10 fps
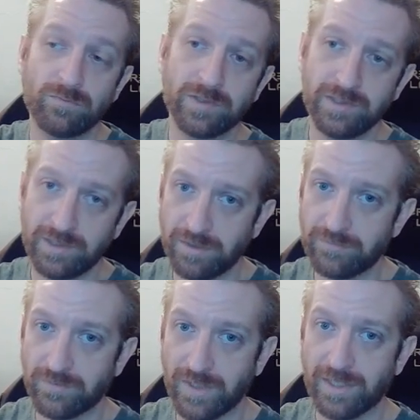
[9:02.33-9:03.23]
won't really
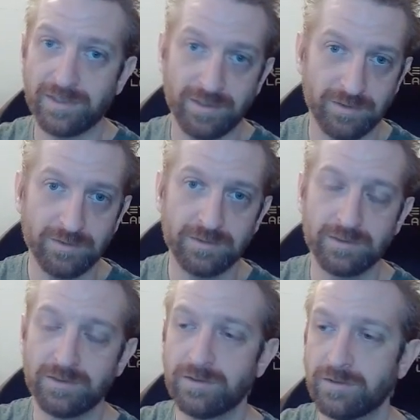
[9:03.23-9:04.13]
cover that here.
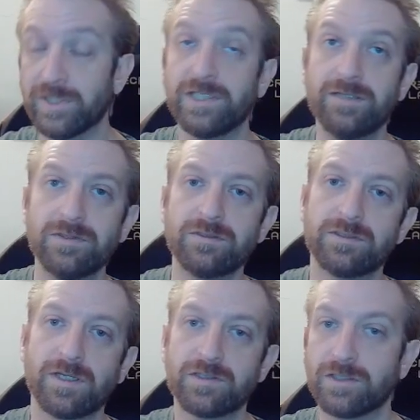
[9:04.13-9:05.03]
But even
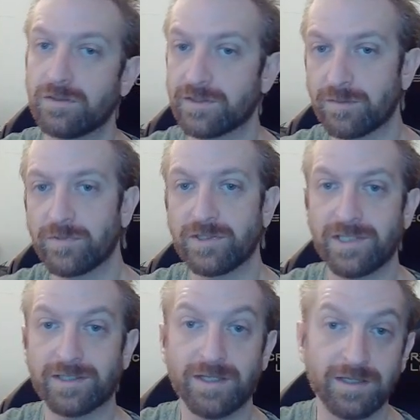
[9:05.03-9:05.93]
touching on some of the
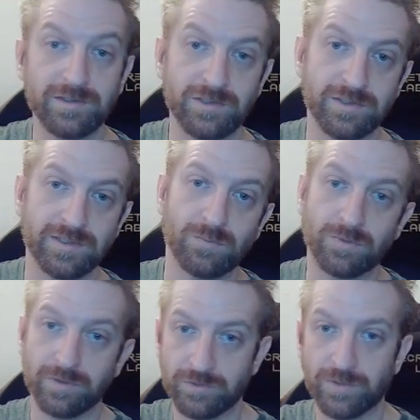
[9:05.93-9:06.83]
technologies that
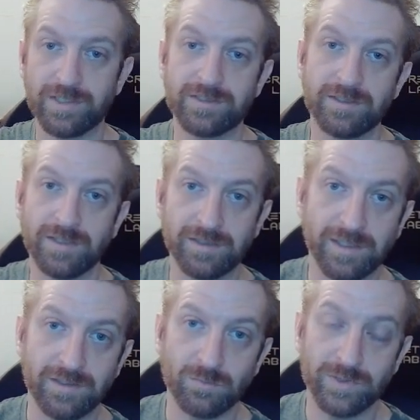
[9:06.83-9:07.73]
were addressed in that
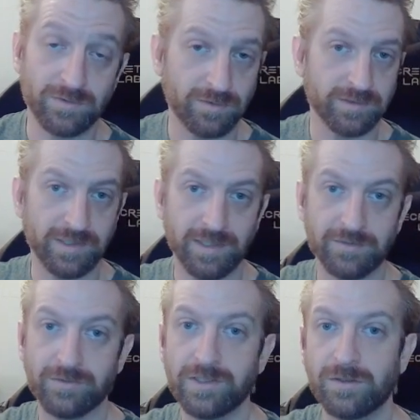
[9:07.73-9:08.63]
letter we started
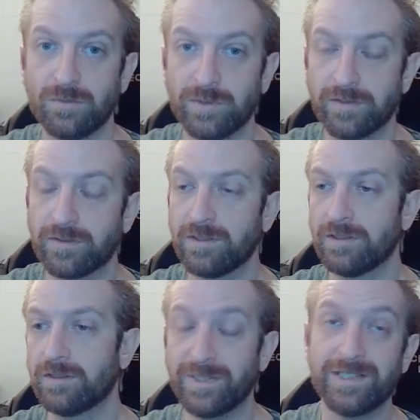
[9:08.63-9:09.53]
today's video with,
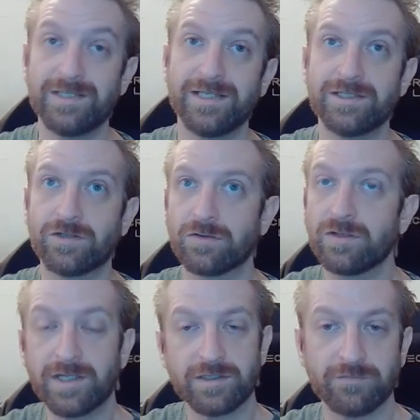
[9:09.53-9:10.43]
I mean, these
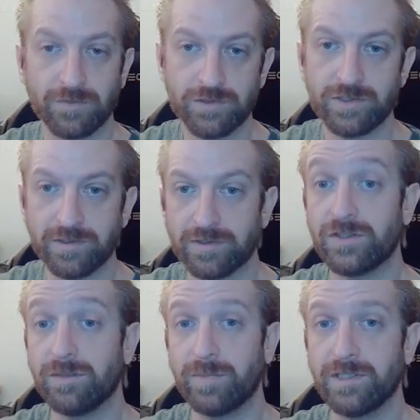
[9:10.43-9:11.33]
internalized versions of
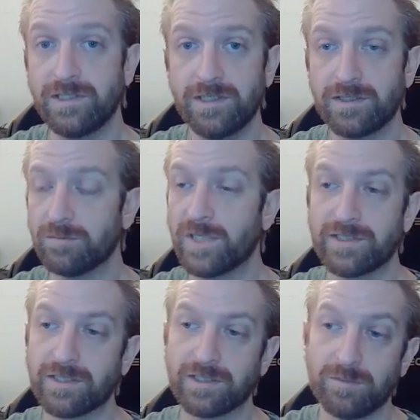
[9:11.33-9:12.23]
GPT could
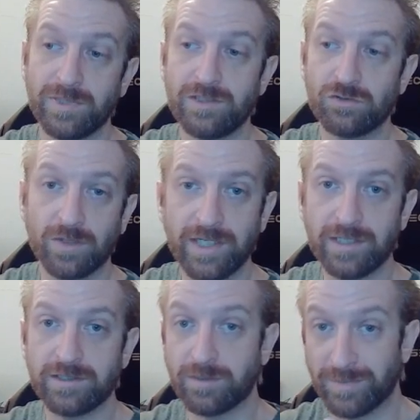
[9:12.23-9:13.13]
basically be
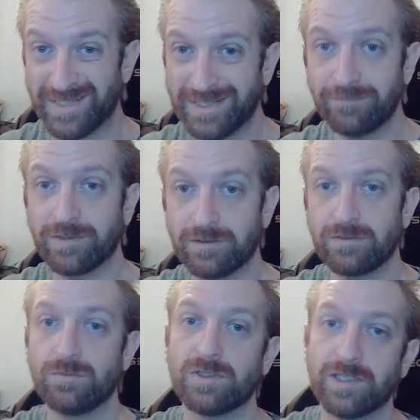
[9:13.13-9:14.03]
trained specific
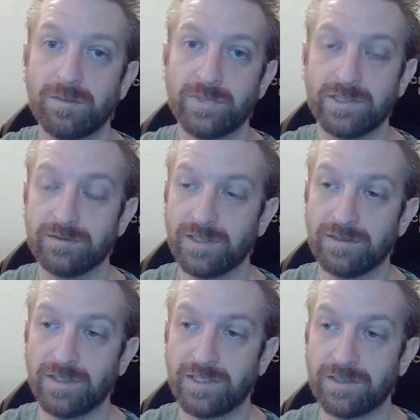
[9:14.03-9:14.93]
to the company,
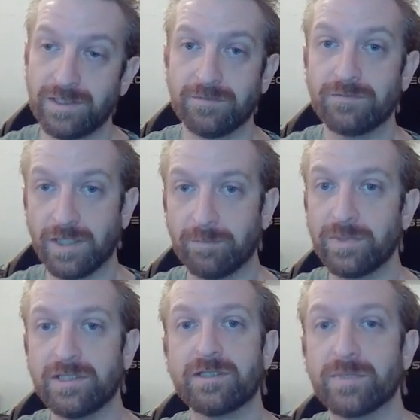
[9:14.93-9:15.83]
and they could give
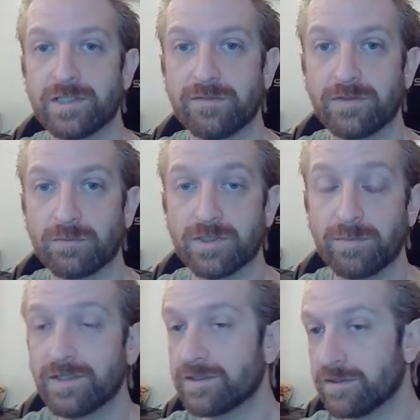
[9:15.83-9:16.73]
company-specific
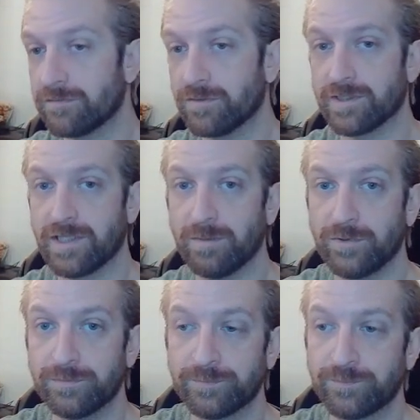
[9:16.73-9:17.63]
responses, for
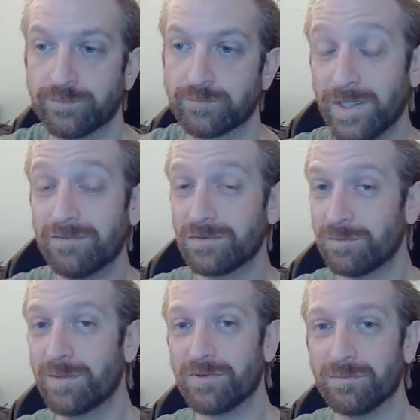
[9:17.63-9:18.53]
example. We have to
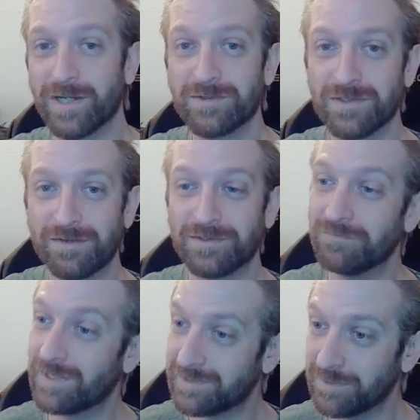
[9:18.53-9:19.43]
remember, Microsoft
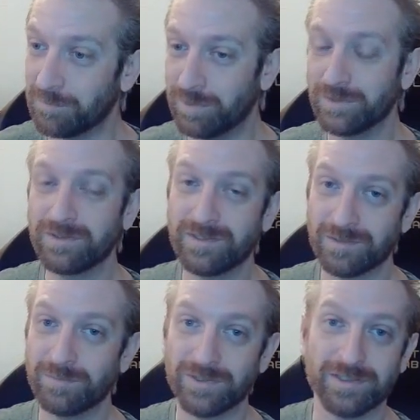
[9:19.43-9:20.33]
invested billions
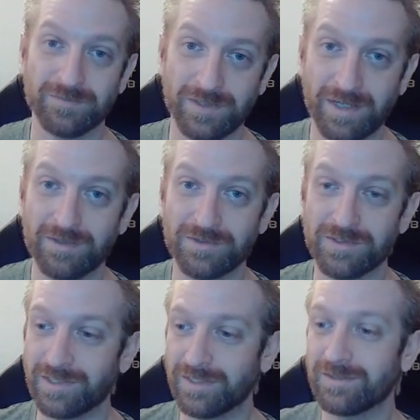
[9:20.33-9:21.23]
and billions of dollars
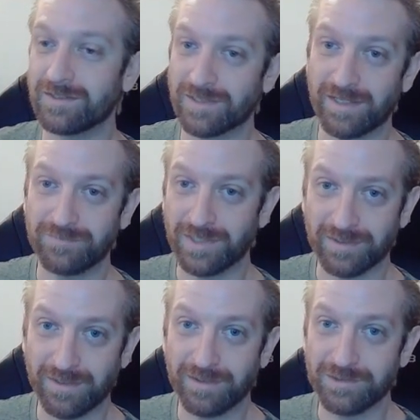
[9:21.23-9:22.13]
to get this kind of
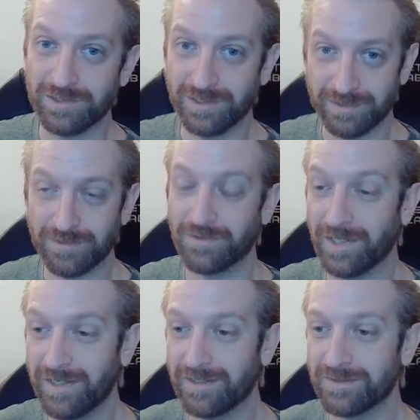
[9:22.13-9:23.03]
technology into their
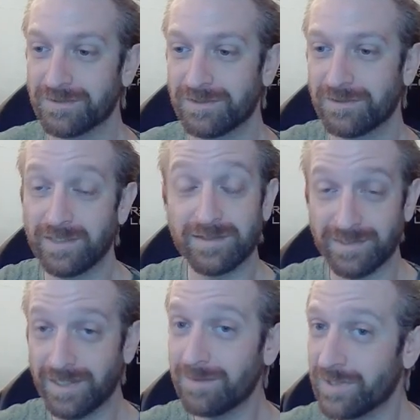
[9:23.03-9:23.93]
hands. And at the
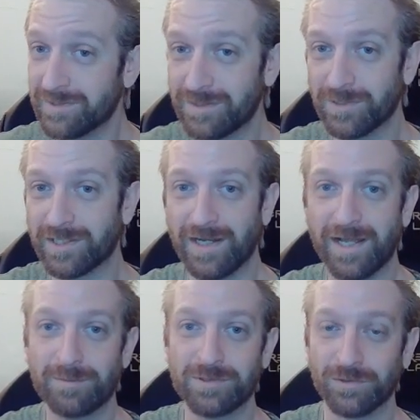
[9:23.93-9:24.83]
time, that seemed like an
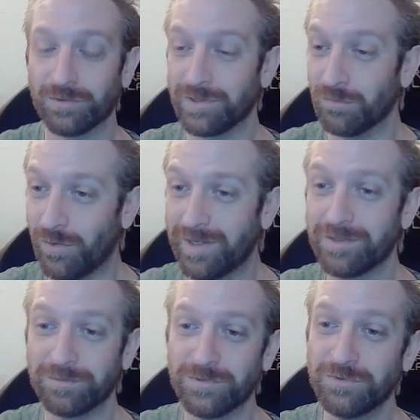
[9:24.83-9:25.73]
absolutely
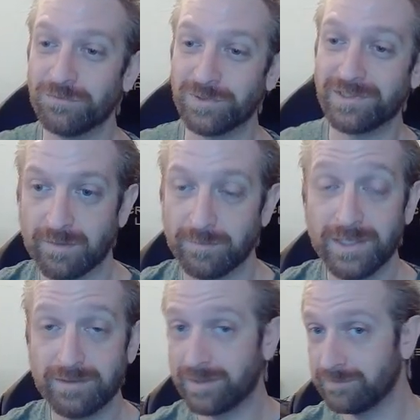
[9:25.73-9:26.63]
wild move.
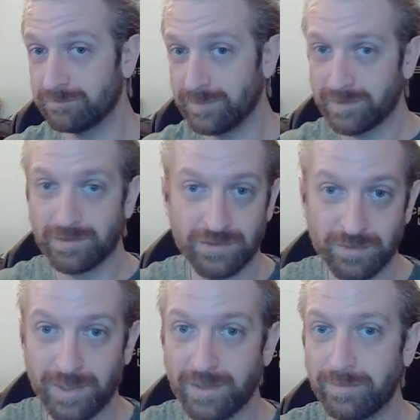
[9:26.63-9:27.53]
But, and this is
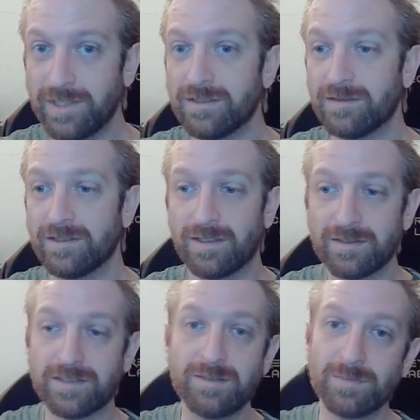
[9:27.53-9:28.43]
just my opinion, it
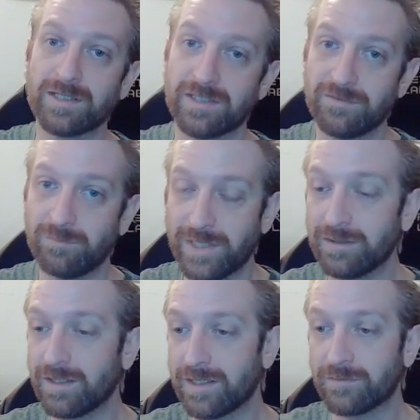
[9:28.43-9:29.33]
does seem like they've made
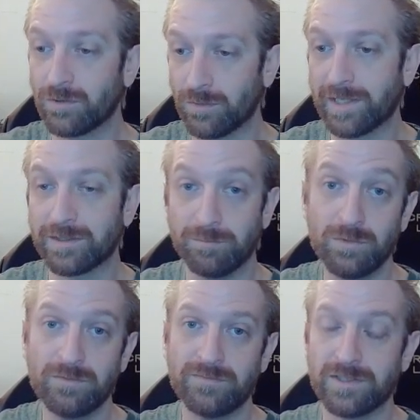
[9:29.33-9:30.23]
a lot of correct
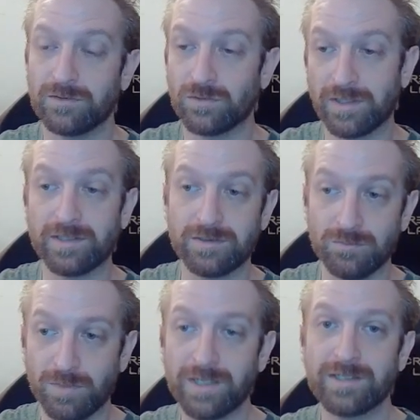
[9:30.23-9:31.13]
moves in trying to
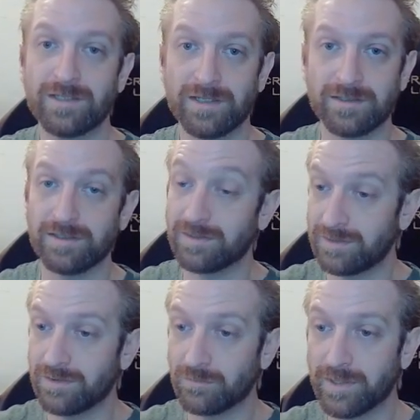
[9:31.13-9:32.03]
monetize this
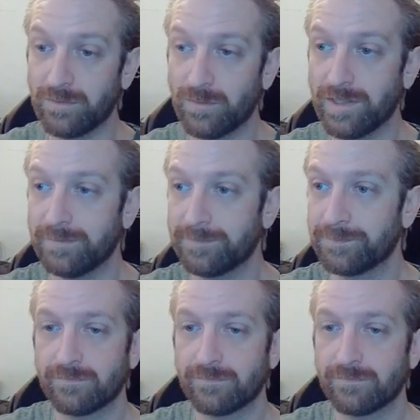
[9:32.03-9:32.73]
in the right way.